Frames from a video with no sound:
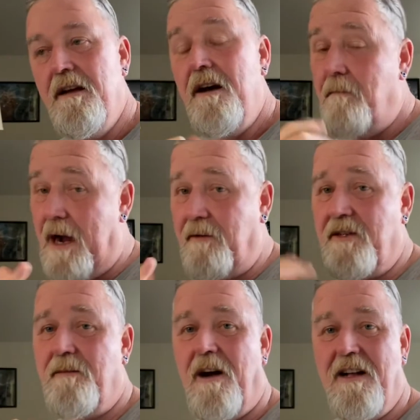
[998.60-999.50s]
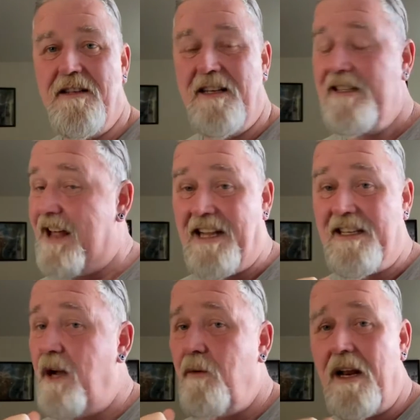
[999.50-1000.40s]
My response is, that's
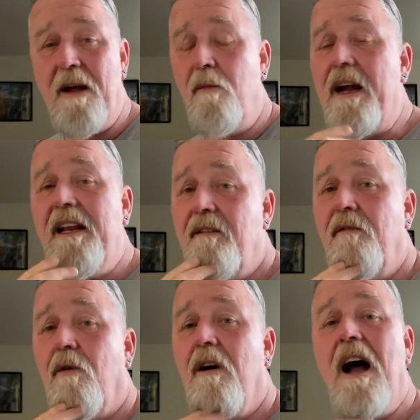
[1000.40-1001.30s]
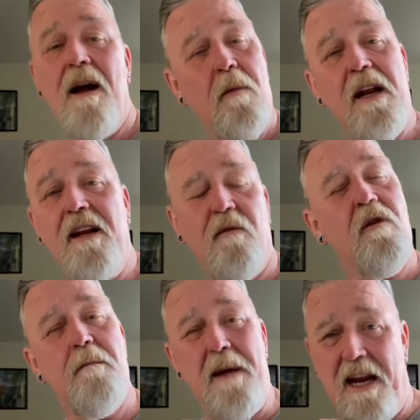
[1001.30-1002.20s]
not what I'm waiting for. I'm waiting for
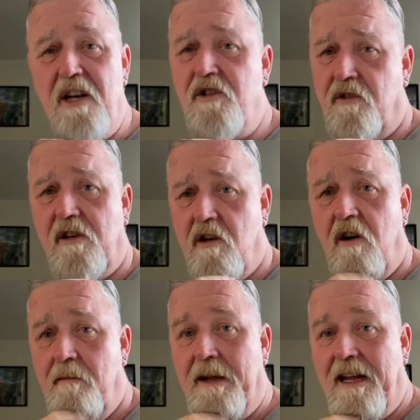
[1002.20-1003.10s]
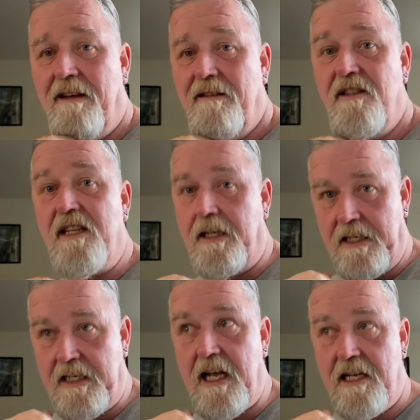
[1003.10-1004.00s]
a manager to call me to
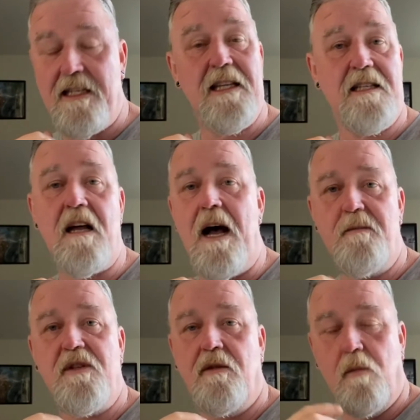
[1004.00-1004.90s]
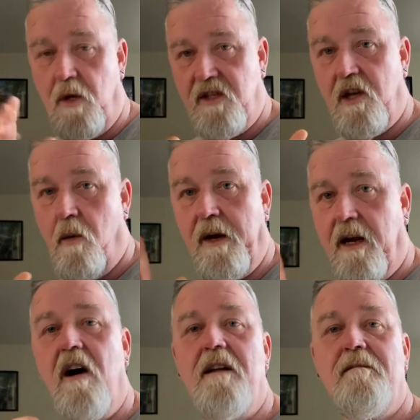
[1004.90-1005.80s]
discuss this option, what's going
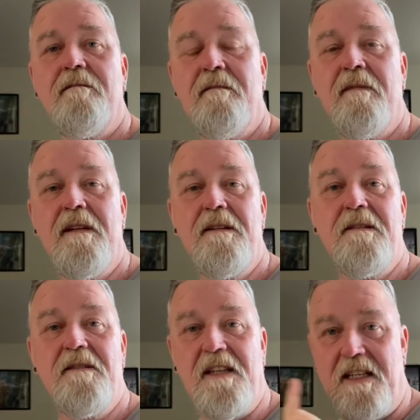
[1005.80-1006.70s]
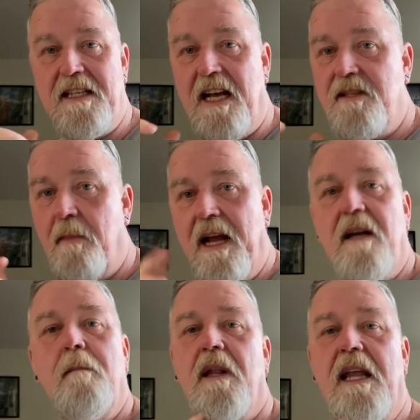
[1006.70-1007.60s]
on, to discuss my
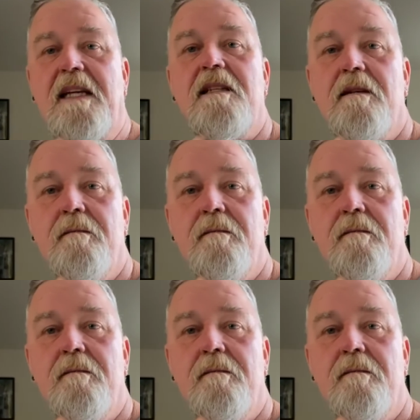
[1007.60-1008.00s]
complaint.